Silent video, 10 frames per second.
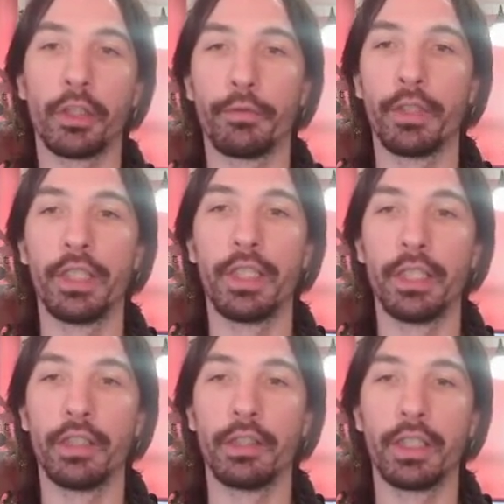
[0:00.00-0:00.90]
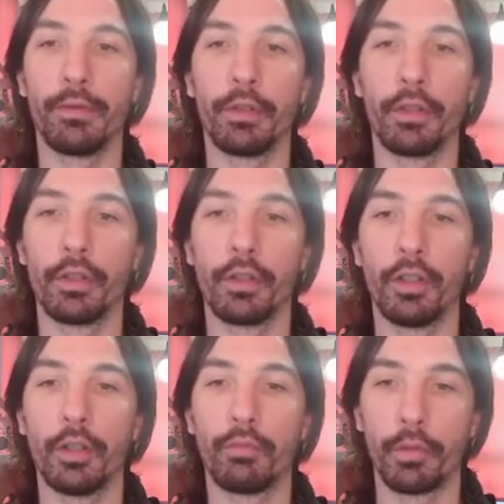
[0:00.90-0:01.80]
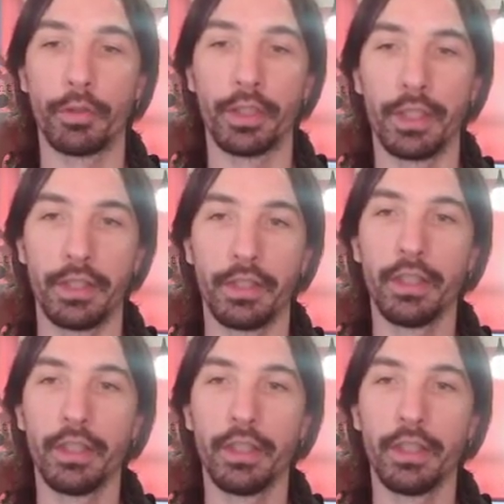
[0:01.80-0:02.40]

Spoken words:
of the given properties.